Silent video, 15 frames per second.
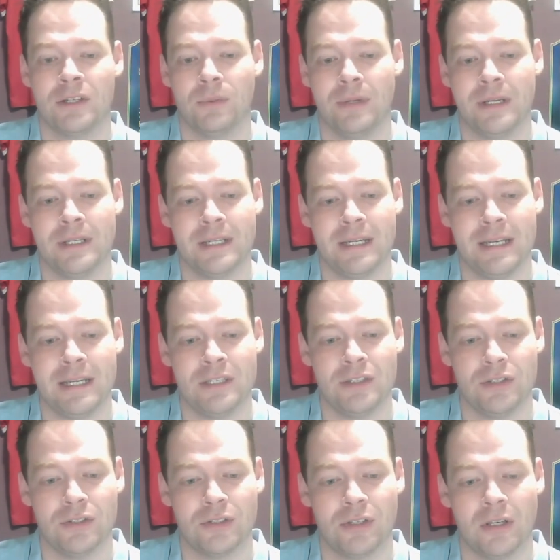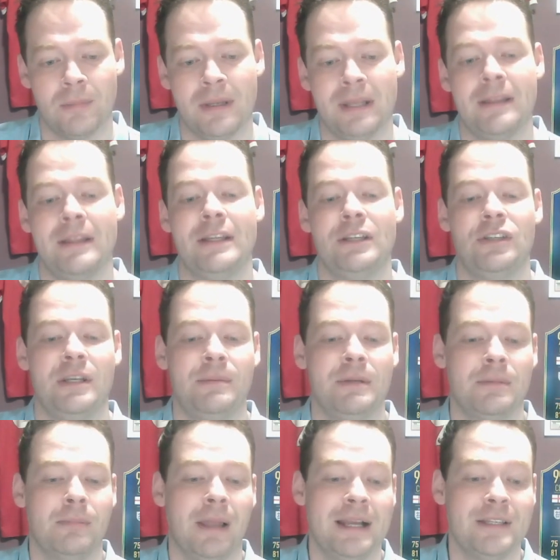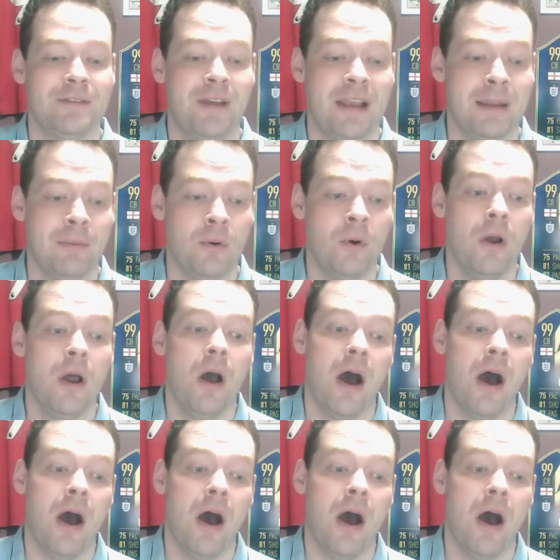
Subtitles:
which is just going to be the cheapest players available.